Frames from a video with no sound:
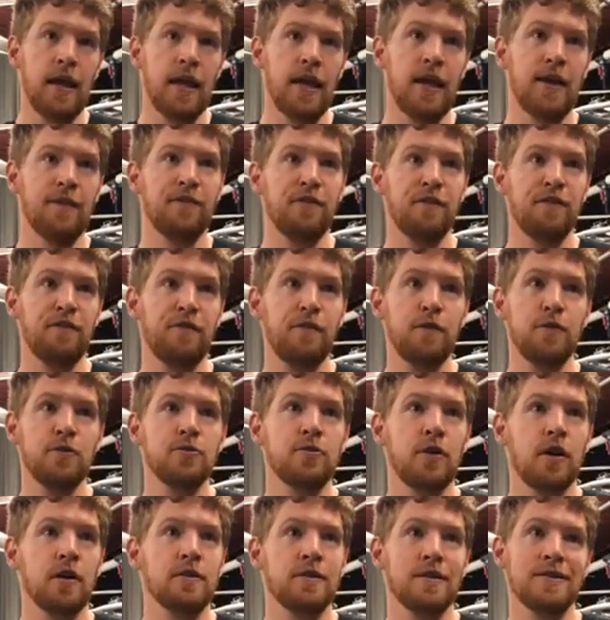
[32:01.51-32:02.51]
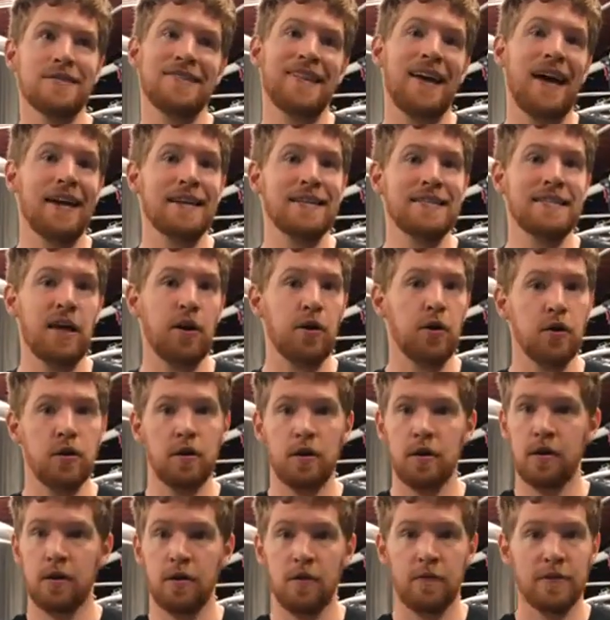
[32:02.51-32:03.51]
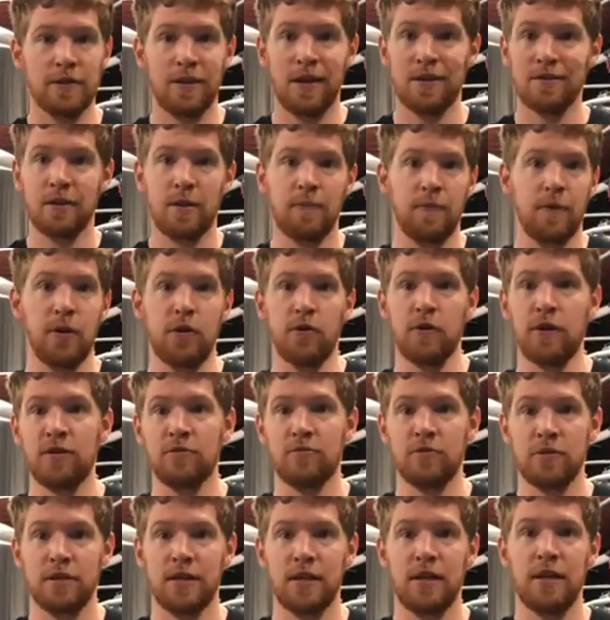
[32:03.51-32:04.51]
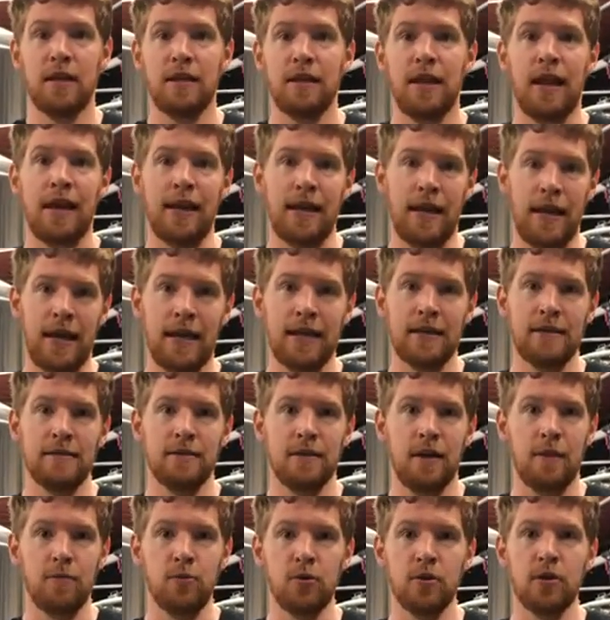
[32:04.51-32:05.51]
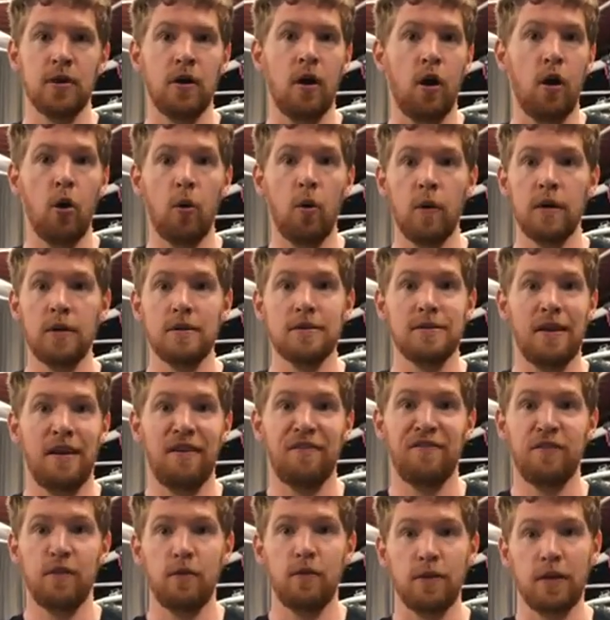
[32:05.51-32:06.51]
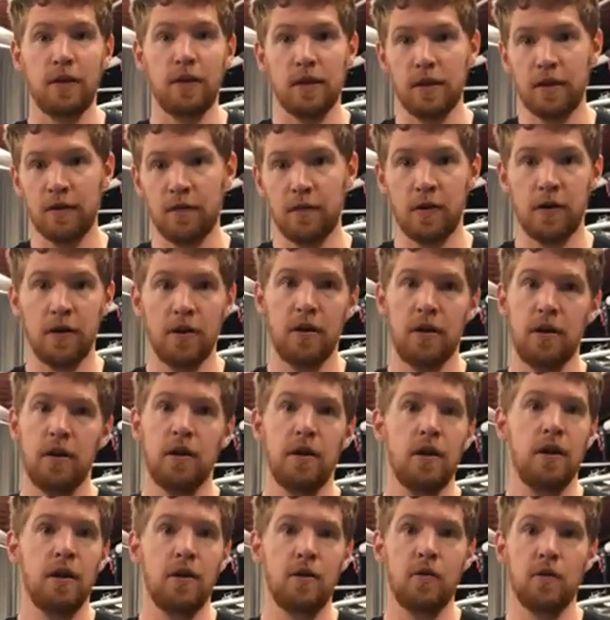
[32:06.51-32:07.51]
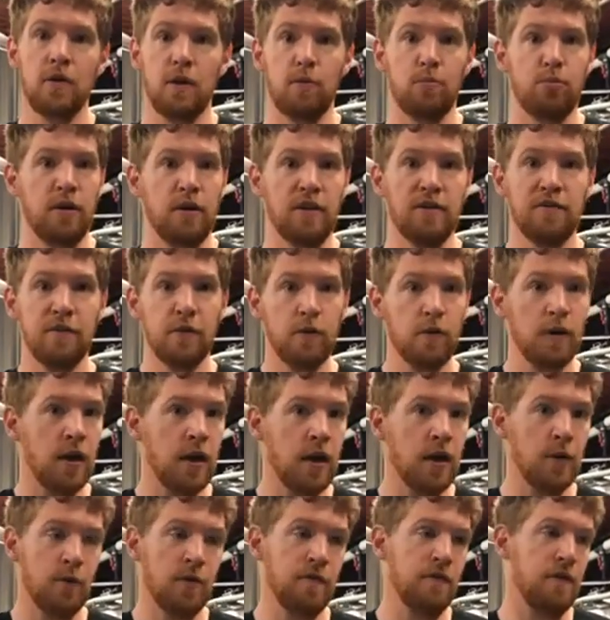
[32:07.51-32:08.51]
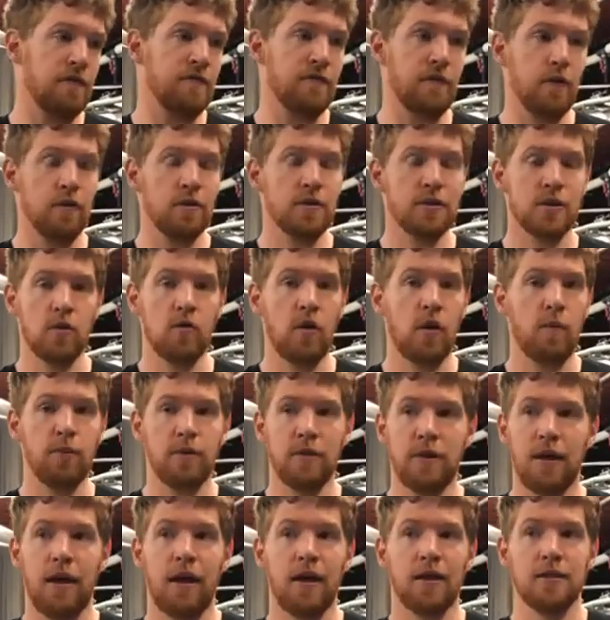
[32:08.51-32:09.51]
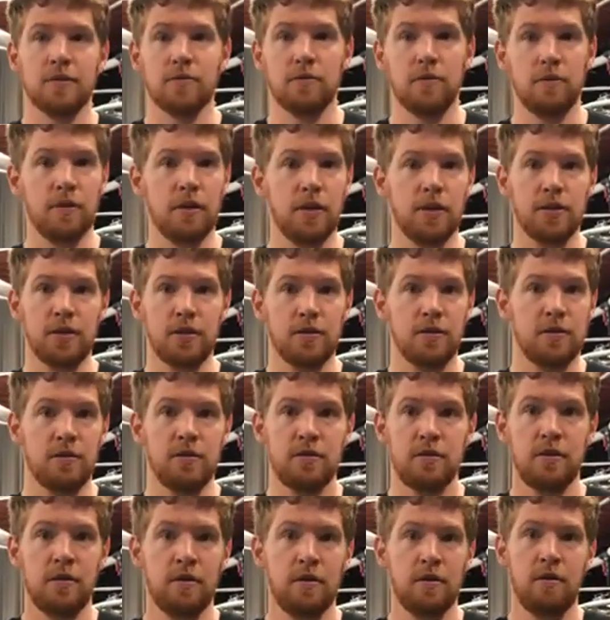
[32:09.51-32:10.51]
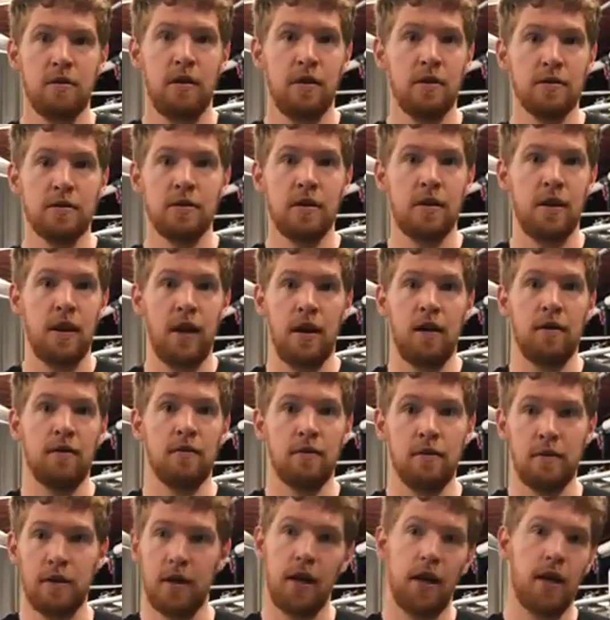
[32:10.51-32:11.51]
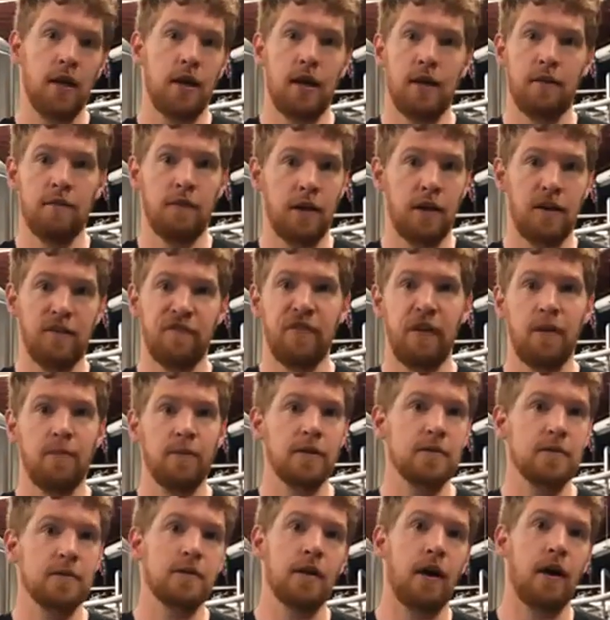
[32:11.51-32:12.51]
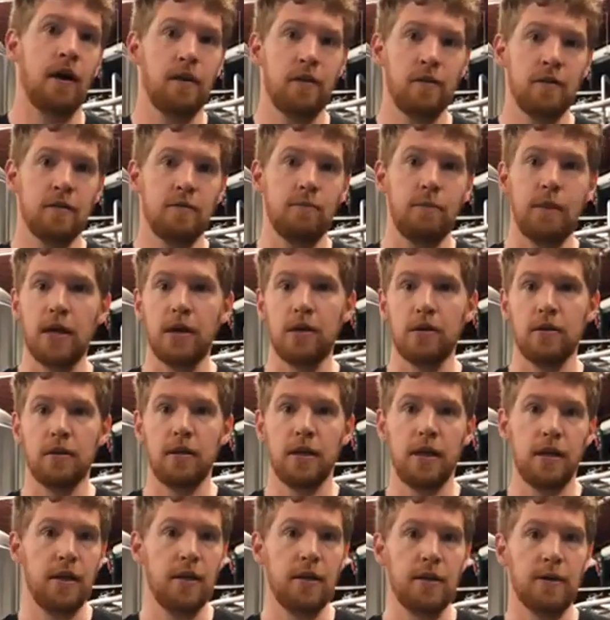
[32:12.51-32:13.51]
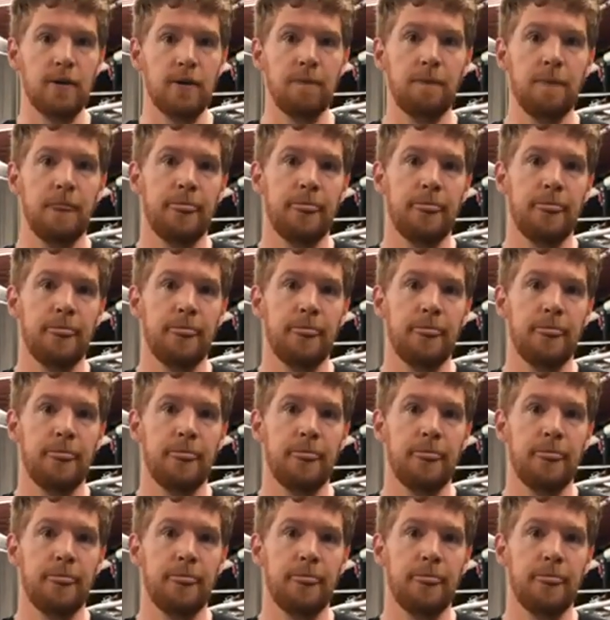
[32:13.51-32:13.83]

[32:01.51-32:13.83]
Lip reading: If the food truck does not sound good, or it's not something you're interested in that night, you can always have food delivered. You can bring food in. We've had folks show up with casserole dishes and sit down and have like a family style meal here.